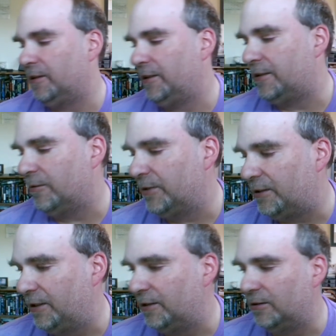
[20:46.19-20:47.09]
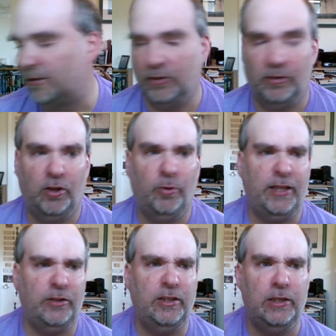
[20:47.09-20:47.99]
And well, this will be going up
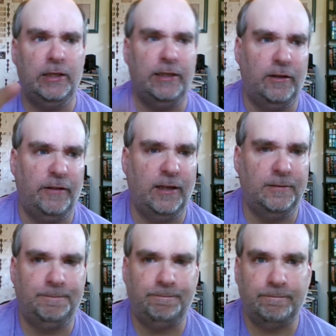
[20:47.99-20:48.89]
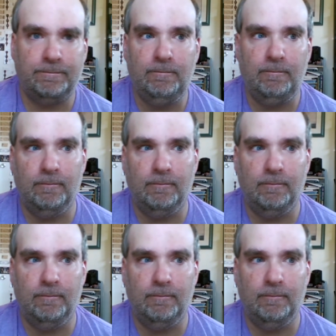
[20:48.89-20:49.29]
soon. Bye.